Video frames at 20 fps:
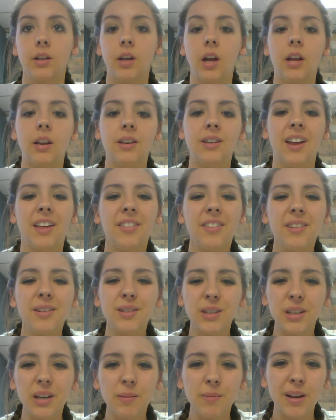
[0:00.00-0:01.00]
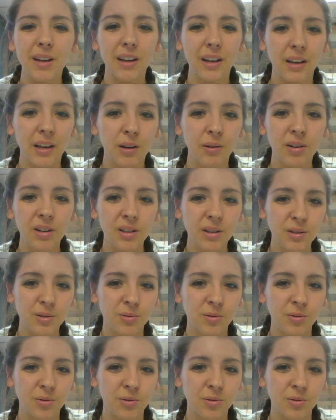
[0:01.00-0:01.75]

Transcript: Nothing that's going to make anyone in this room